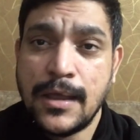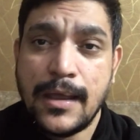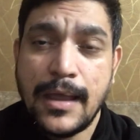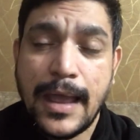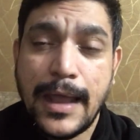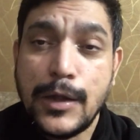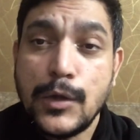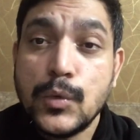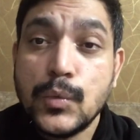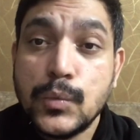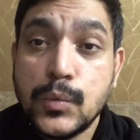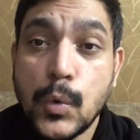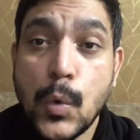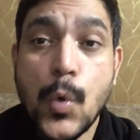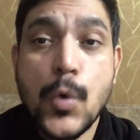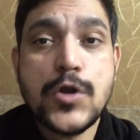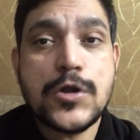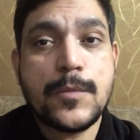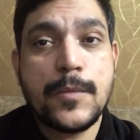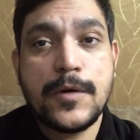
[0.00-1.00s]
and you
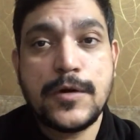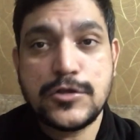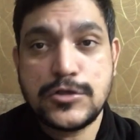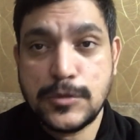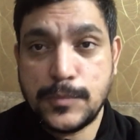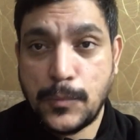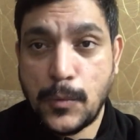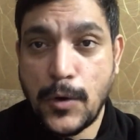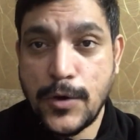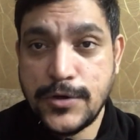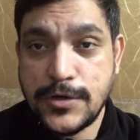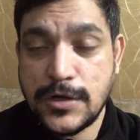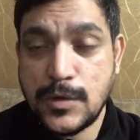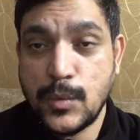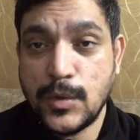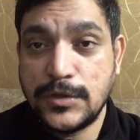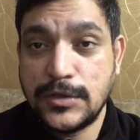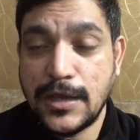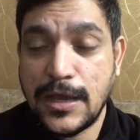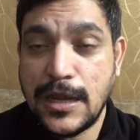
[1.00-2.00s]
won't be disappointed
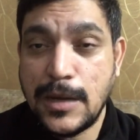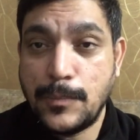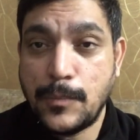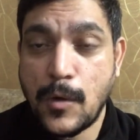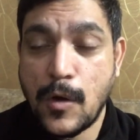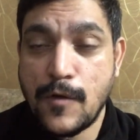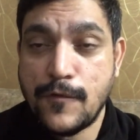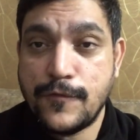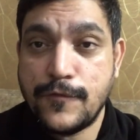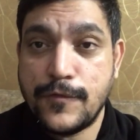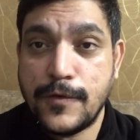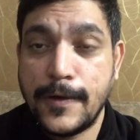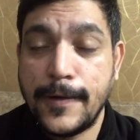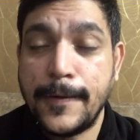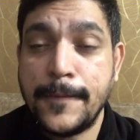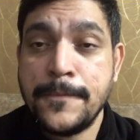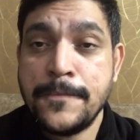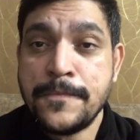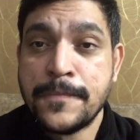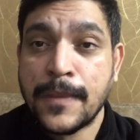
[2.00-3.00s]
with the help
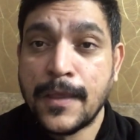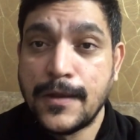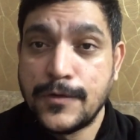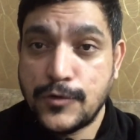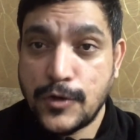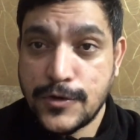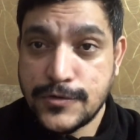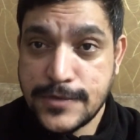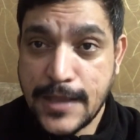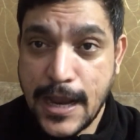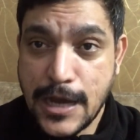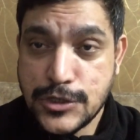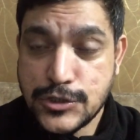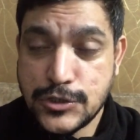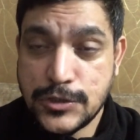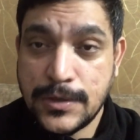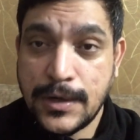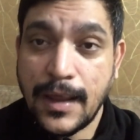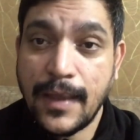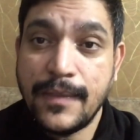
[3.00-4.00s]
of
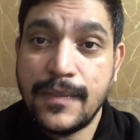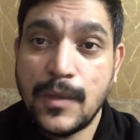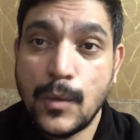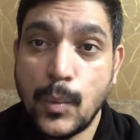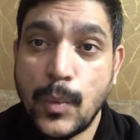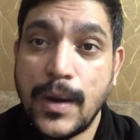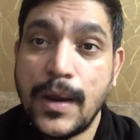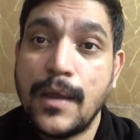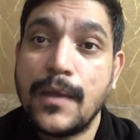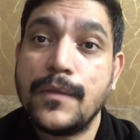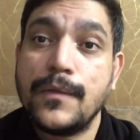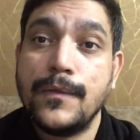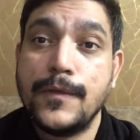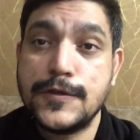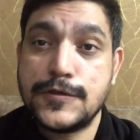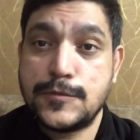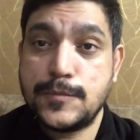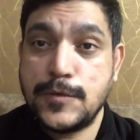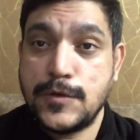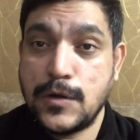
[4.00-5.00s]
transaction and the way
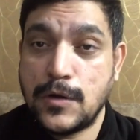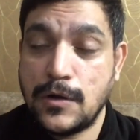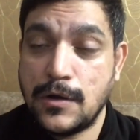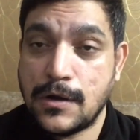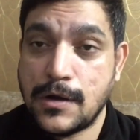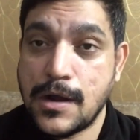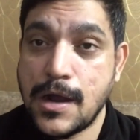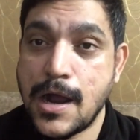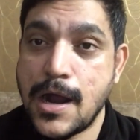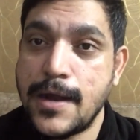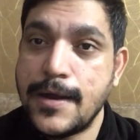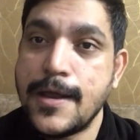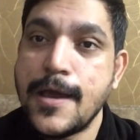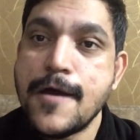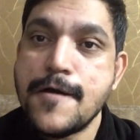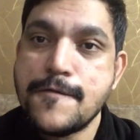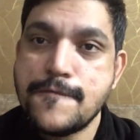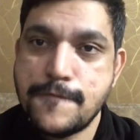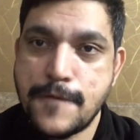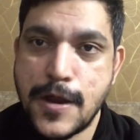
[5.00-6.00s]
this particular card
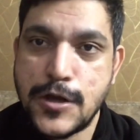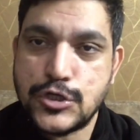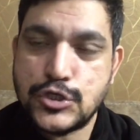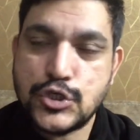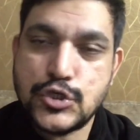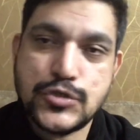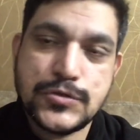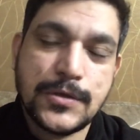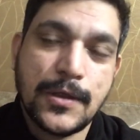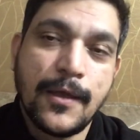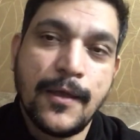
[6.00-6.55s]
functions.